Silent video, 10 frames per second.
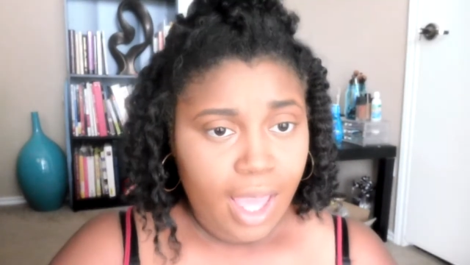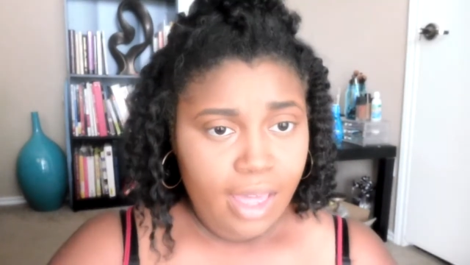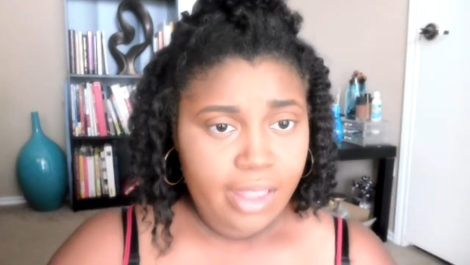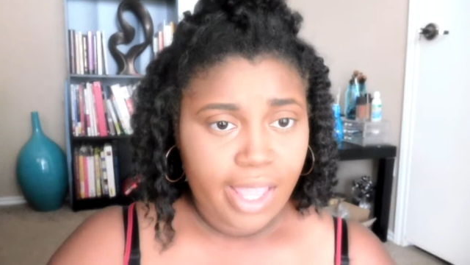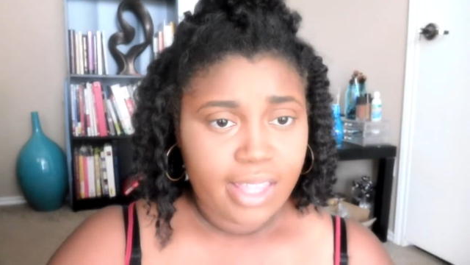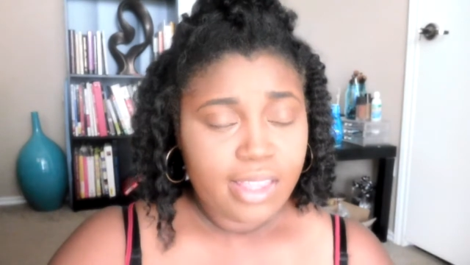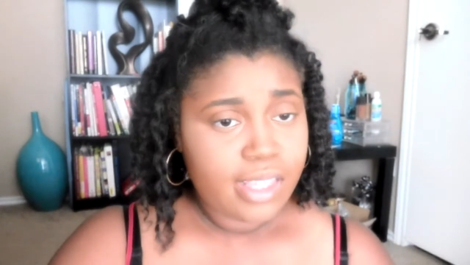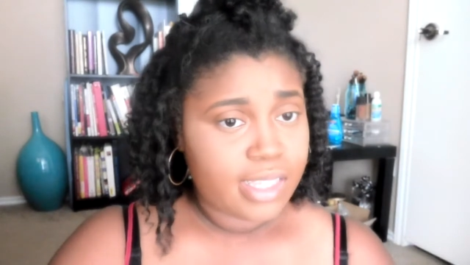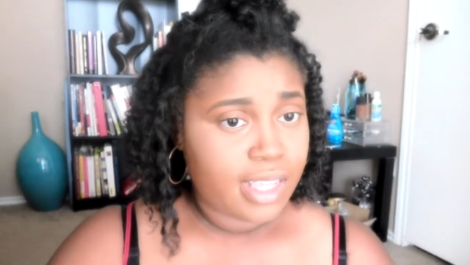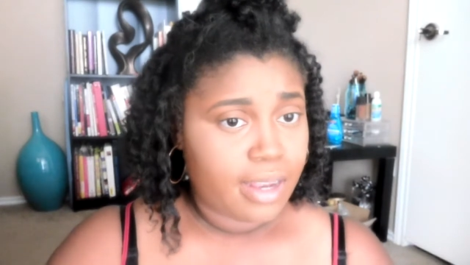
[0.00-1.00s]
I like
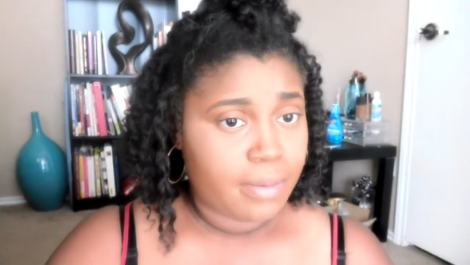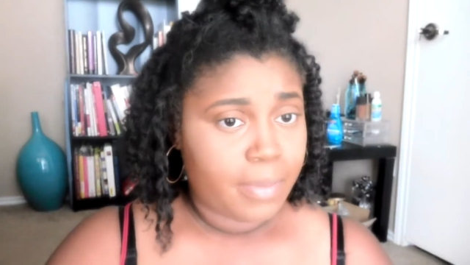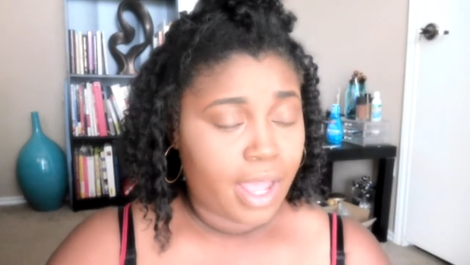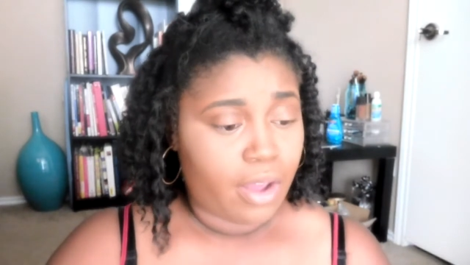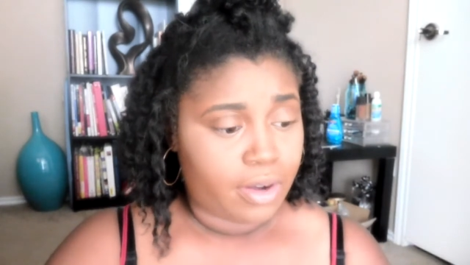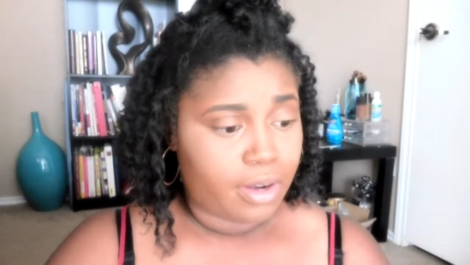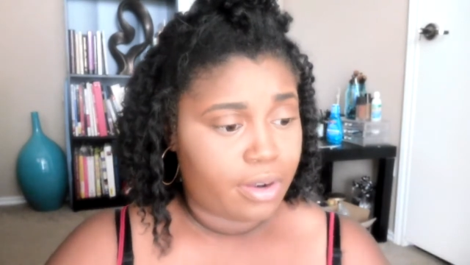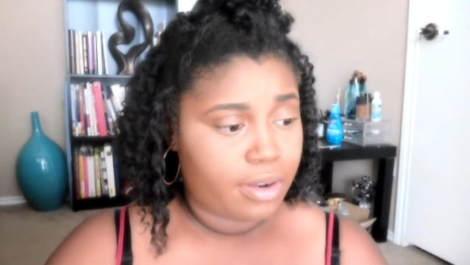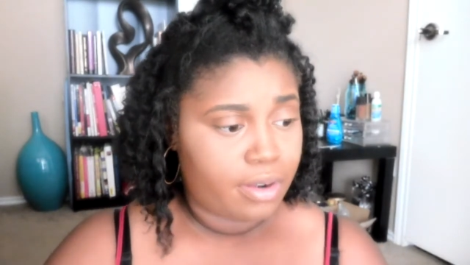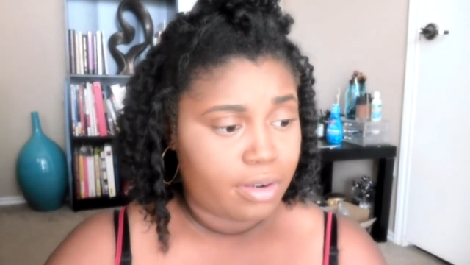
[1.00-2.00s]
this setting powder.
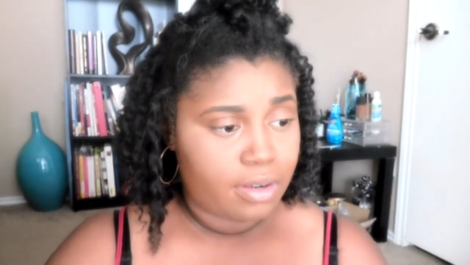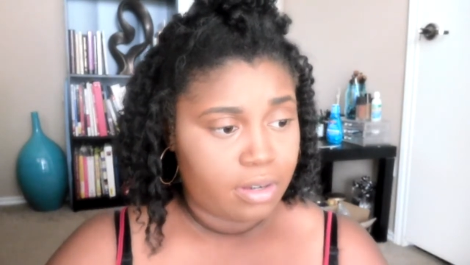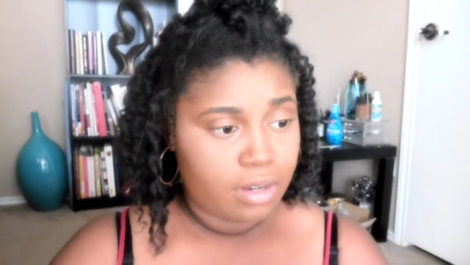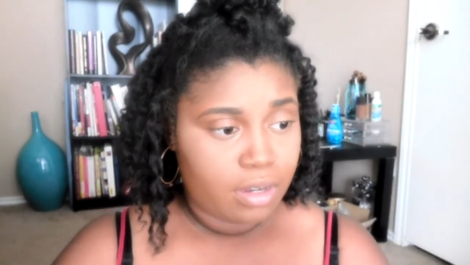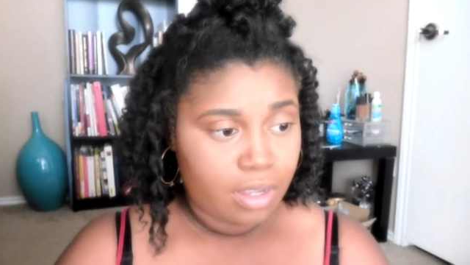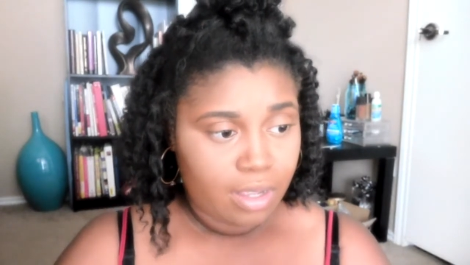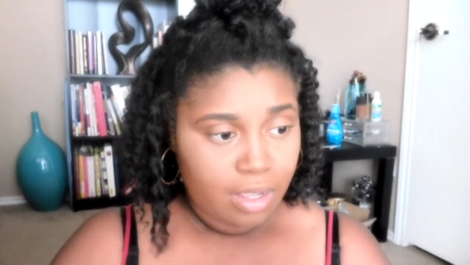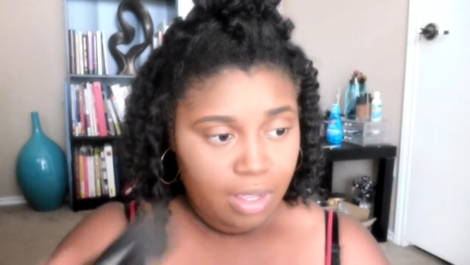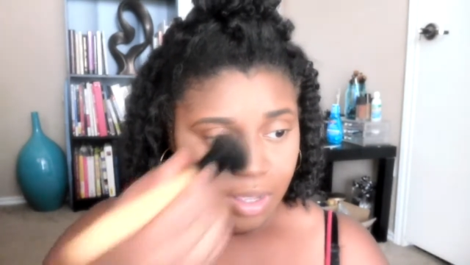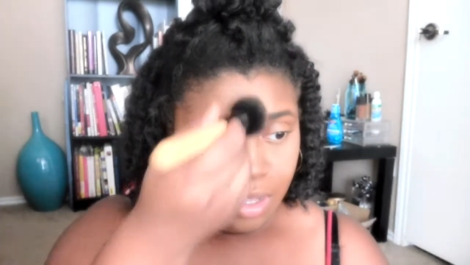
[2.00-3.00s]

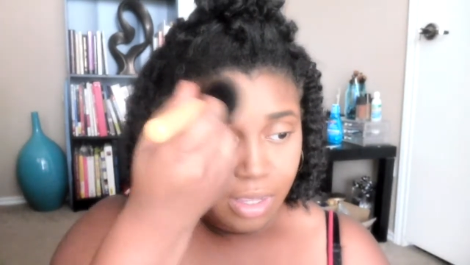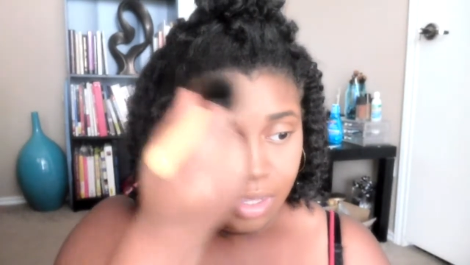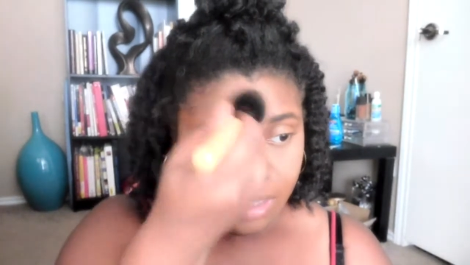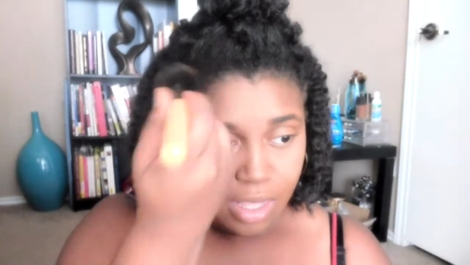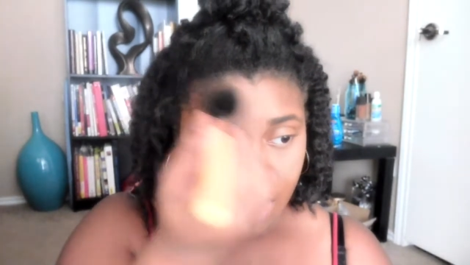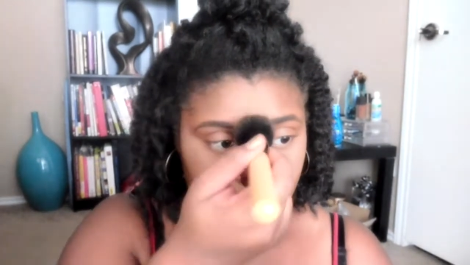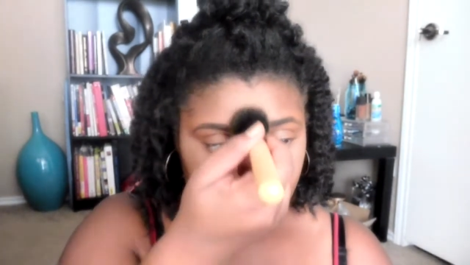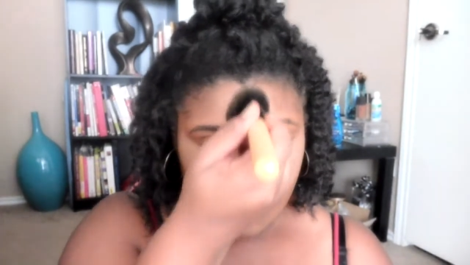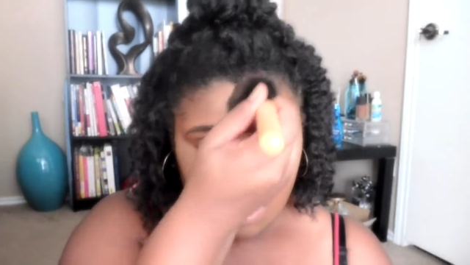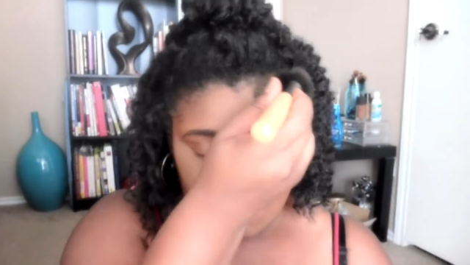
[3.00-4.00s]
It's like a
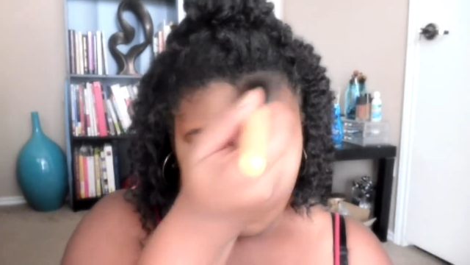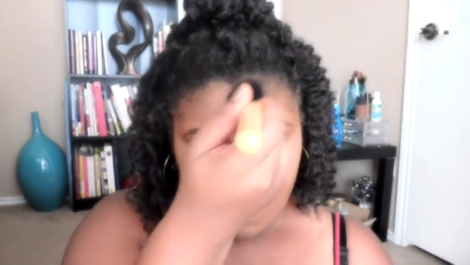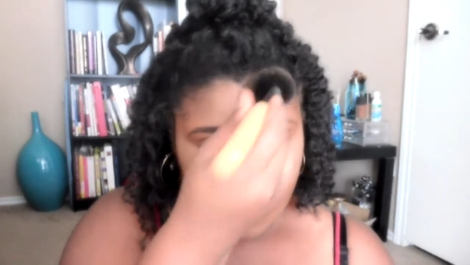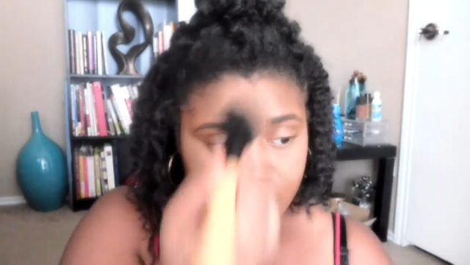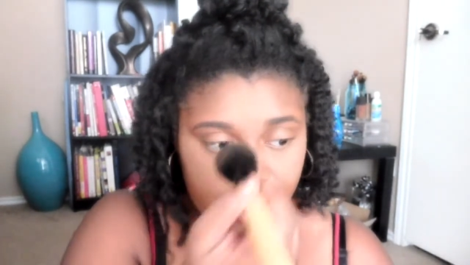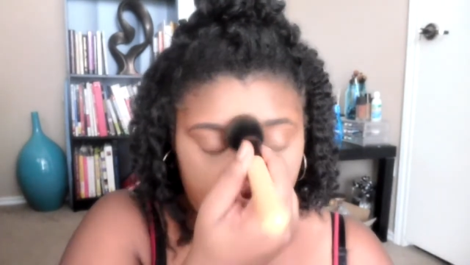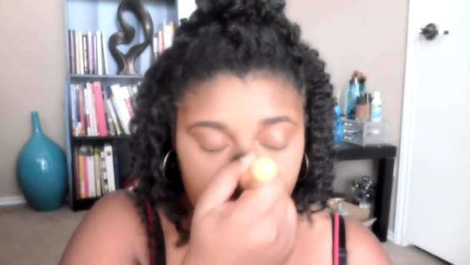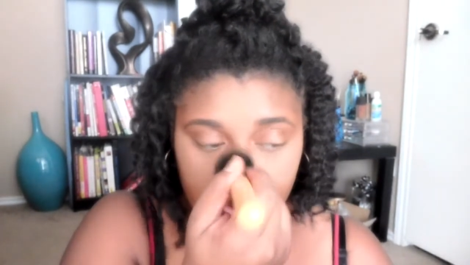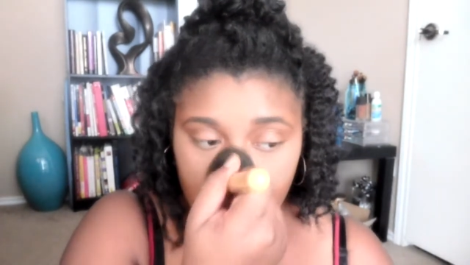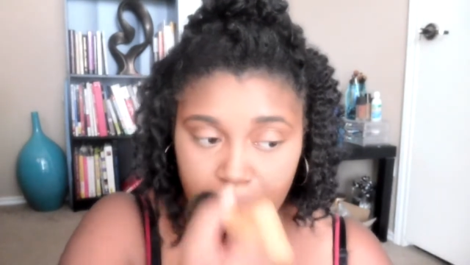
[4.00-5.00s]
no
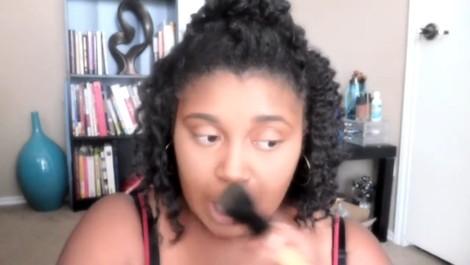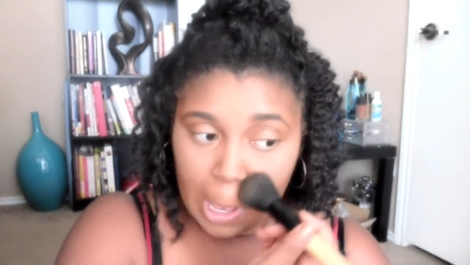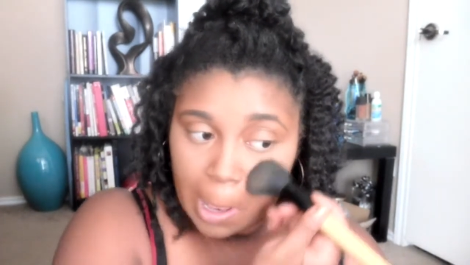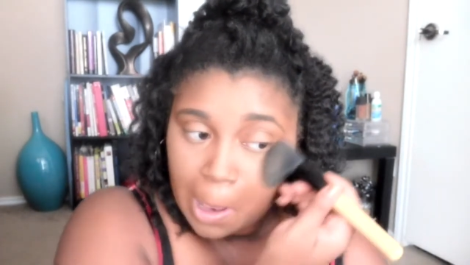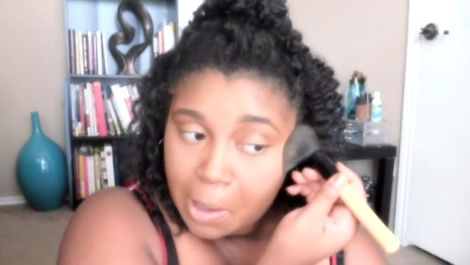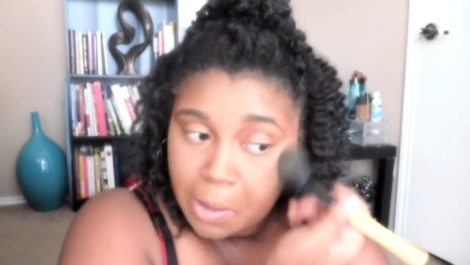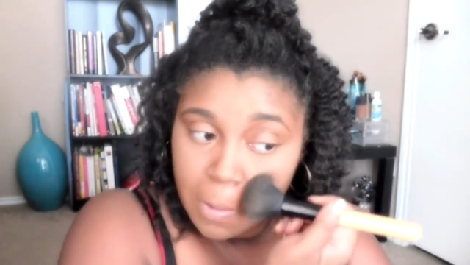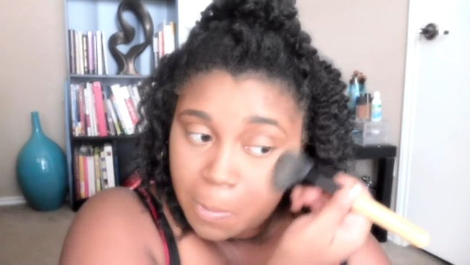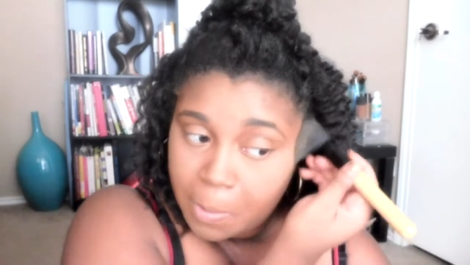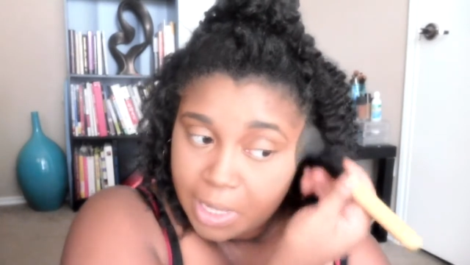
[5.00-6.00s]
residue, like
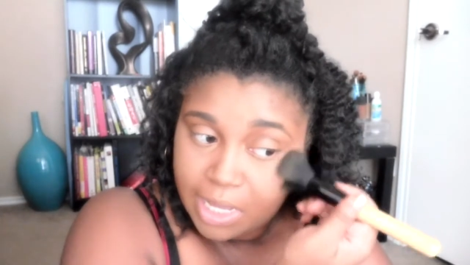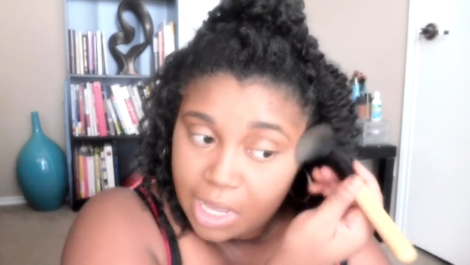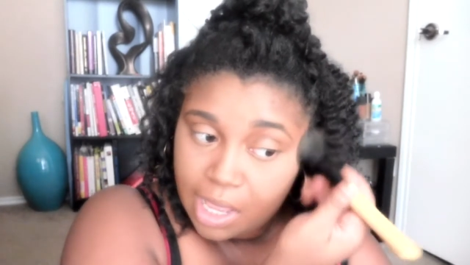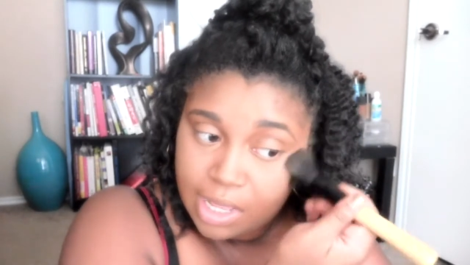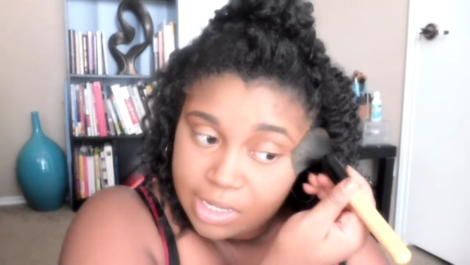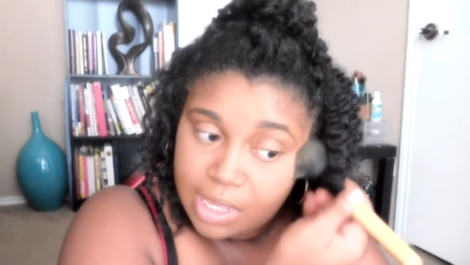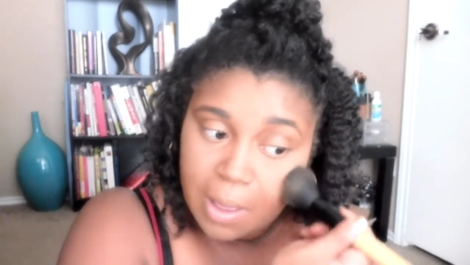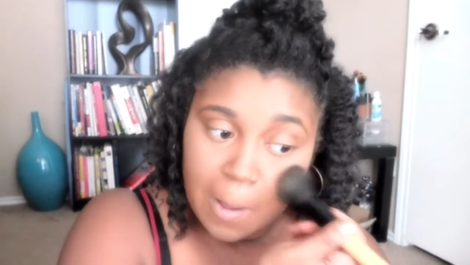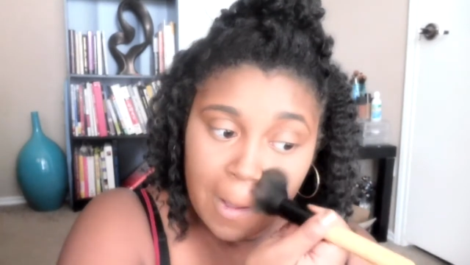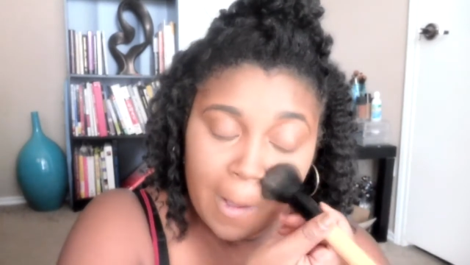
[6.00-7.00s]
you really can't
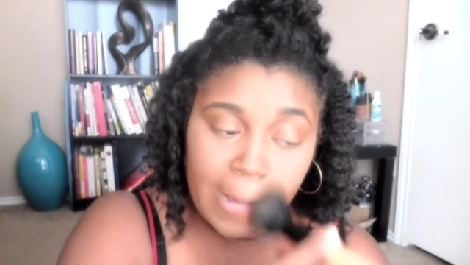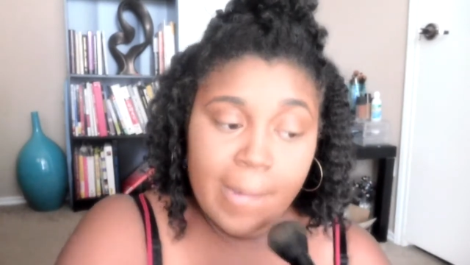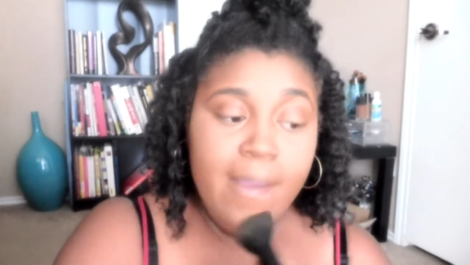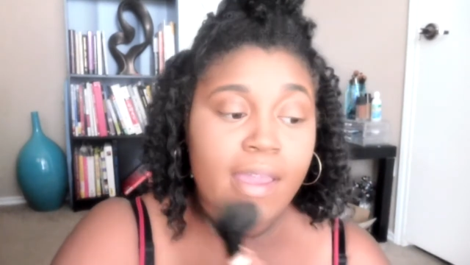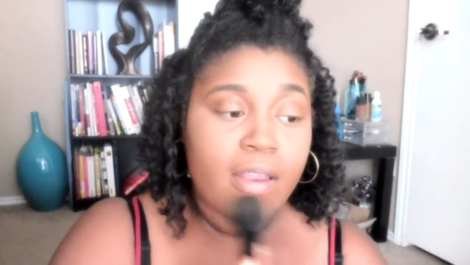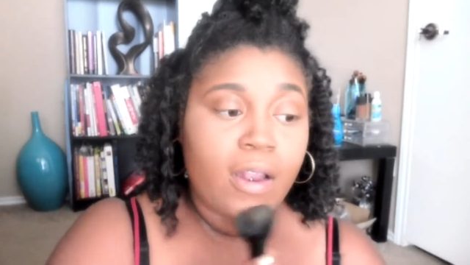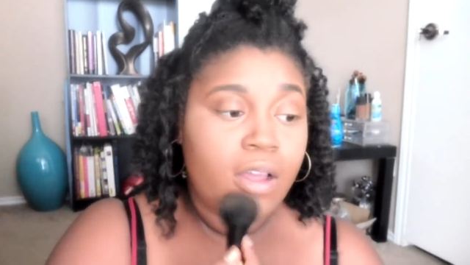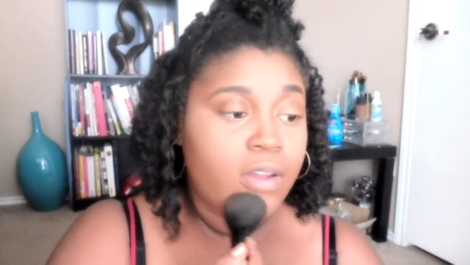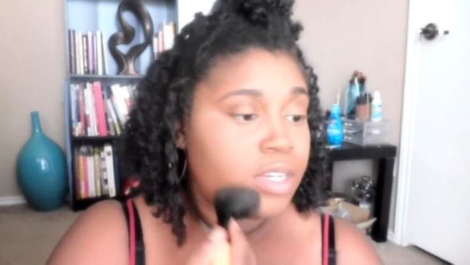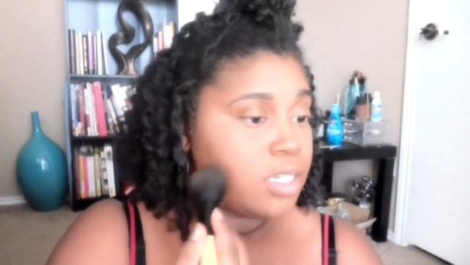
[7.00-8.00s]
tell you had it on.